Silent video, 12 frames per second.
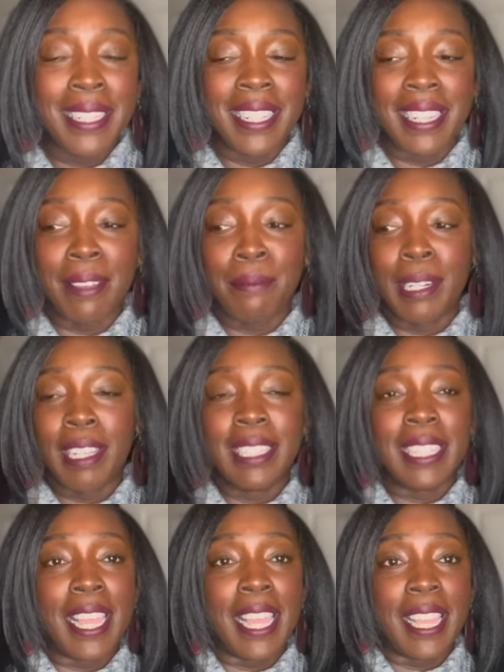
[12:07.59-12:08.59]
And I'm gonna
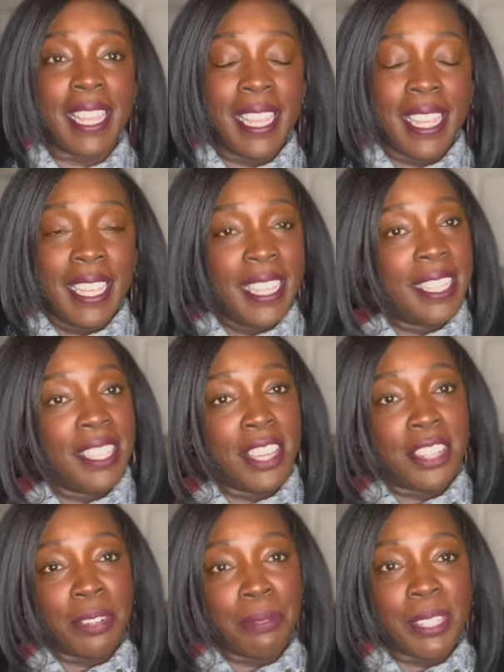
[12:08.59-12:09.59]
say, y'all
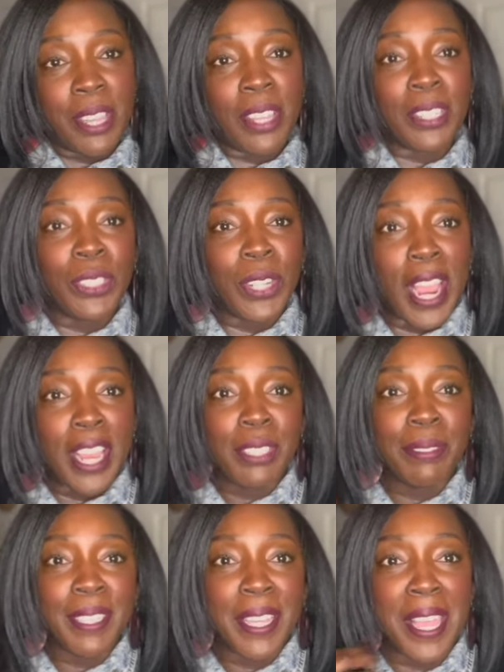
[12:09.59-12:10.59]
don't be talking trash
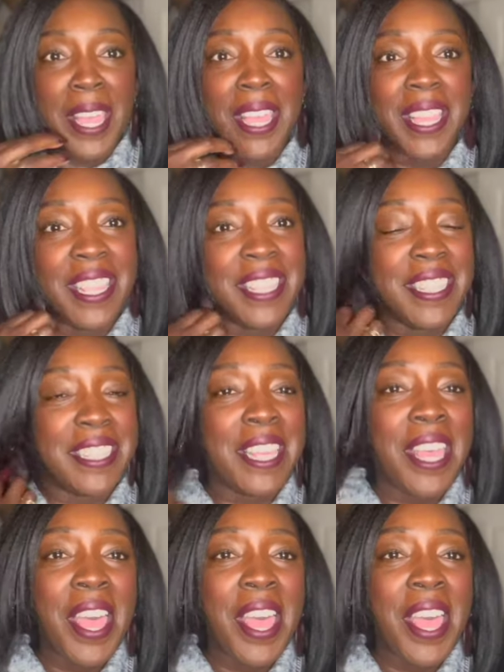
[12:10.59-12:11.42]
because